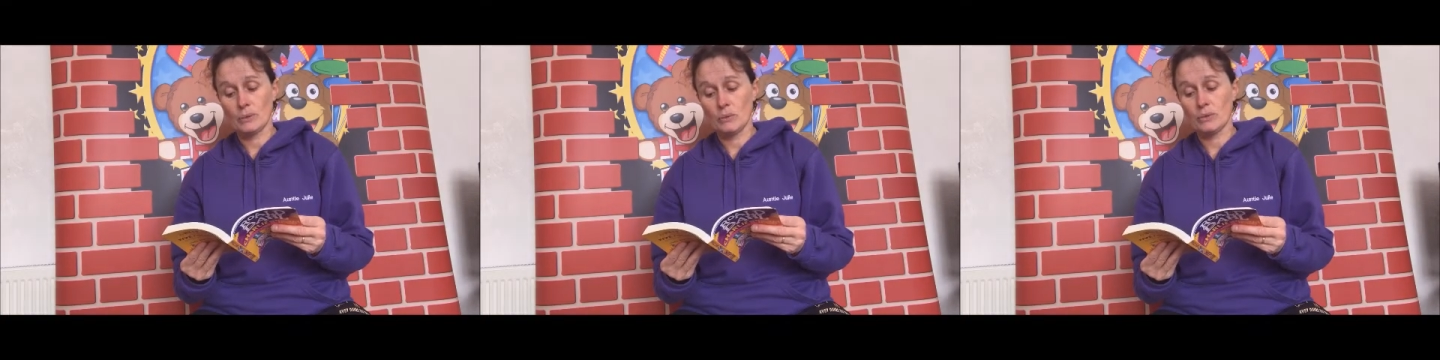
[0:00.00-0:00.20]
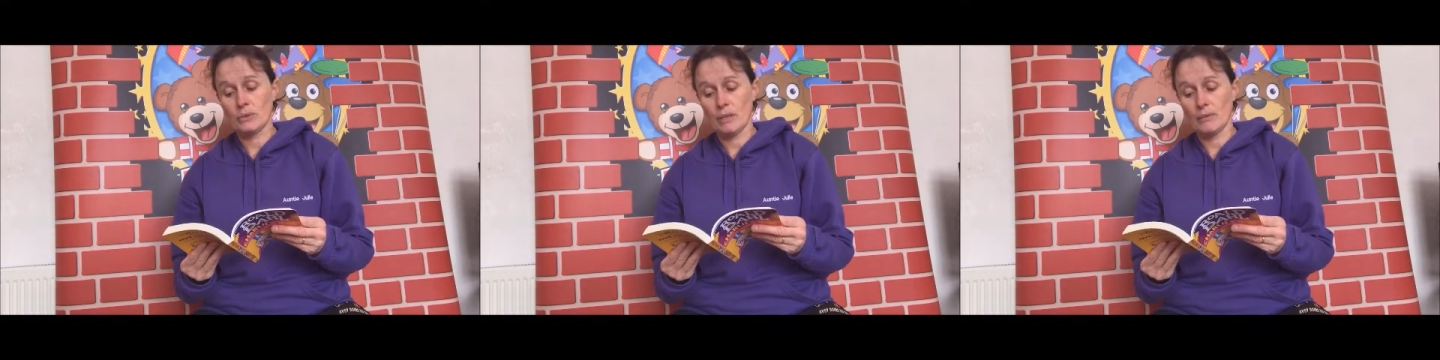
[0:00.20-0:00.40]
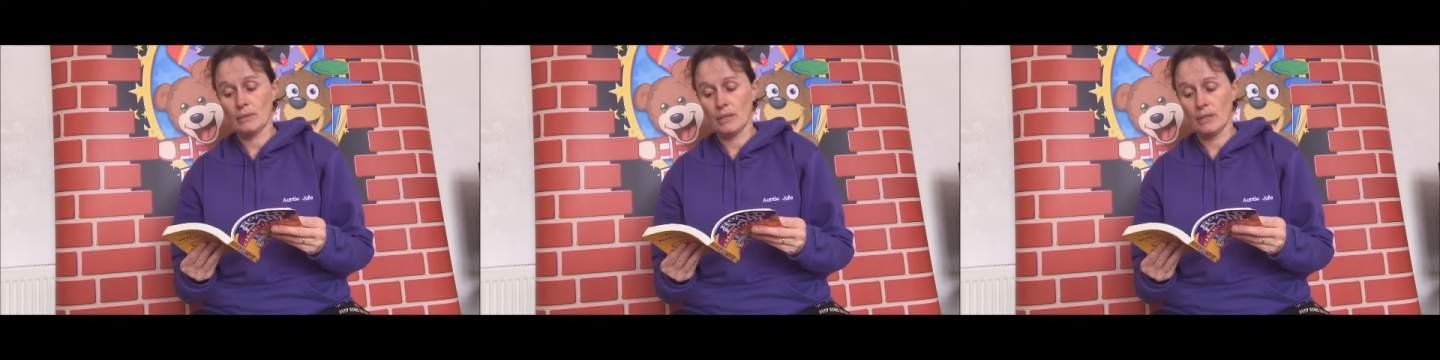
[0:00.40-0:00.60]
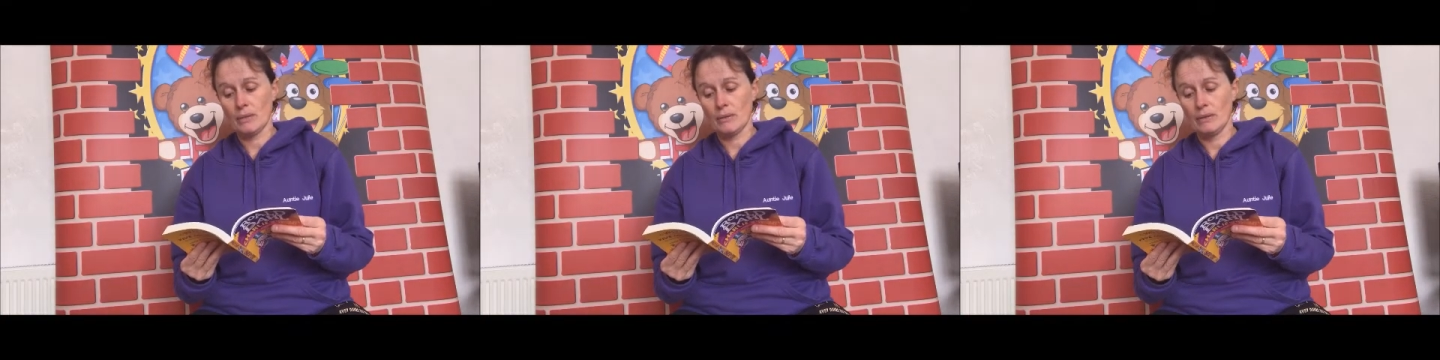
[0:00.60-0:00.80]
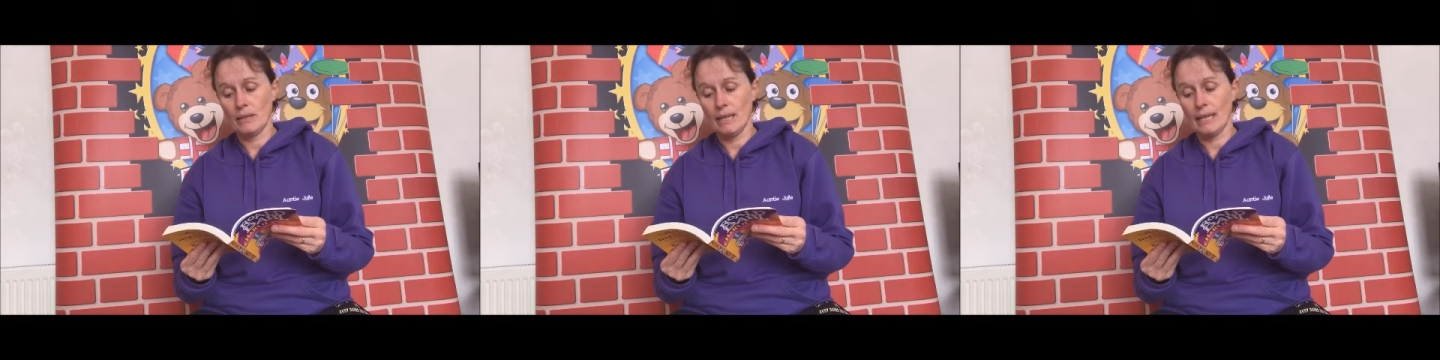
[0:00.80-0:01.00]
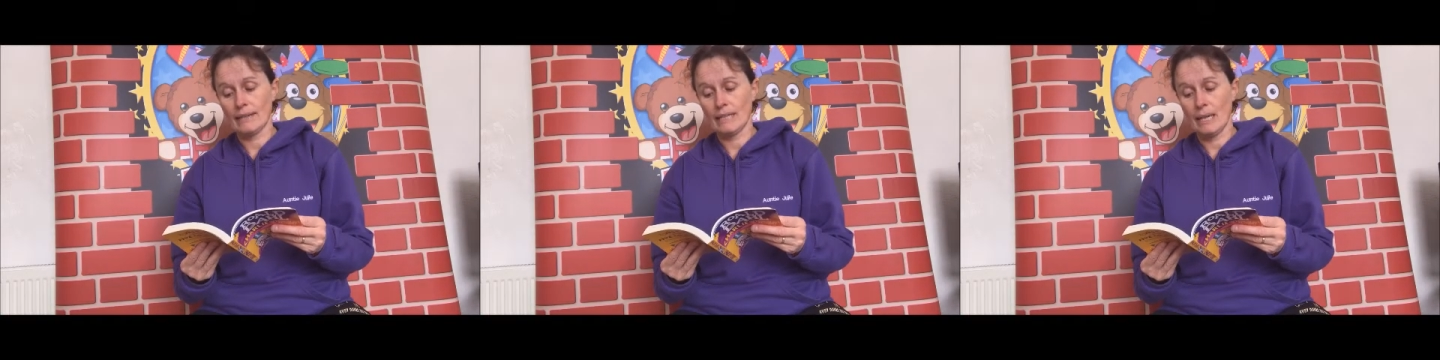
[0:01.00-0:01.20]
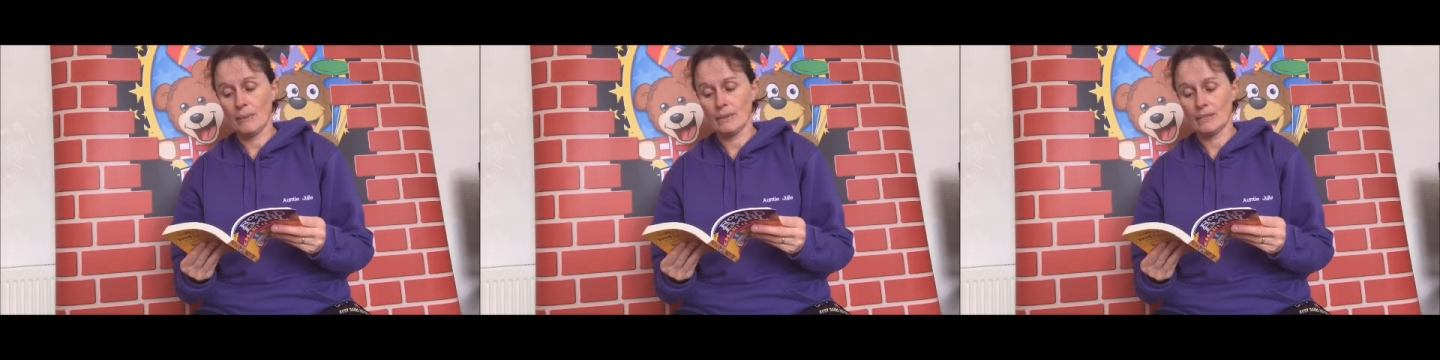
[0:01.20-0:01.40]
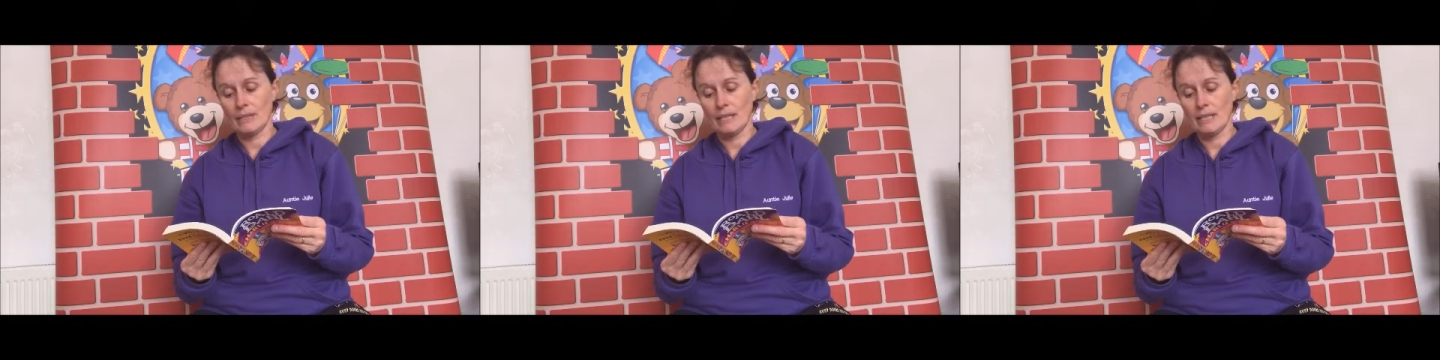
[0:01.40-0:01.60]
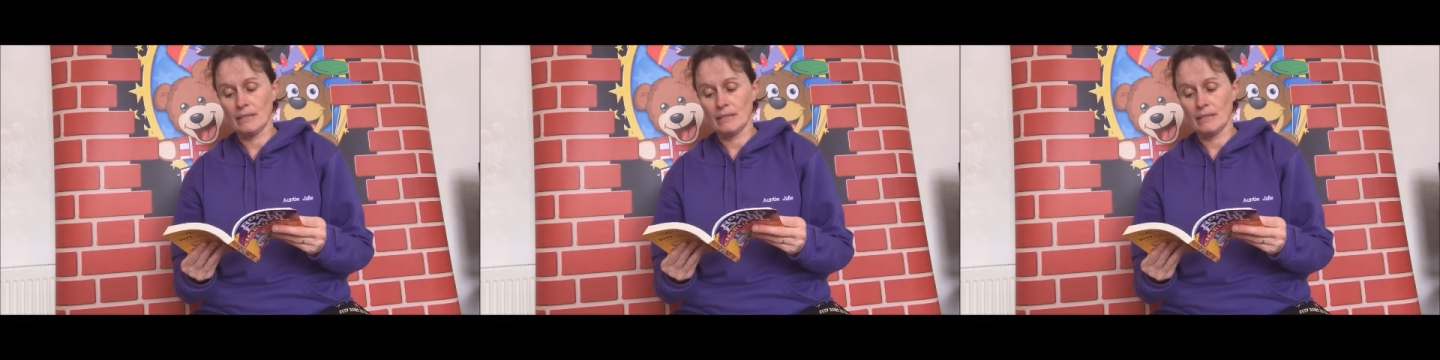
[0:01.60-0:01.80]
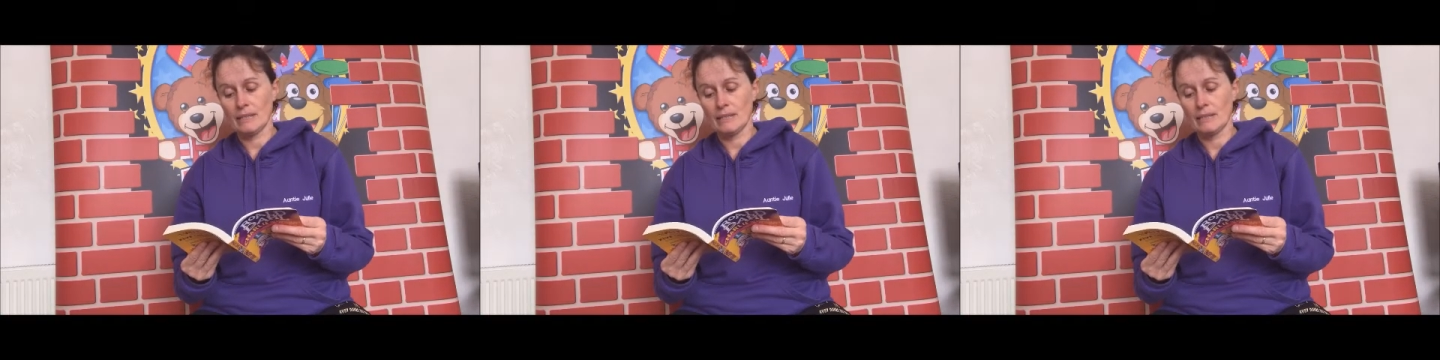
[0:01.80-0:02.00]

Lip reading: also knew, and that was this,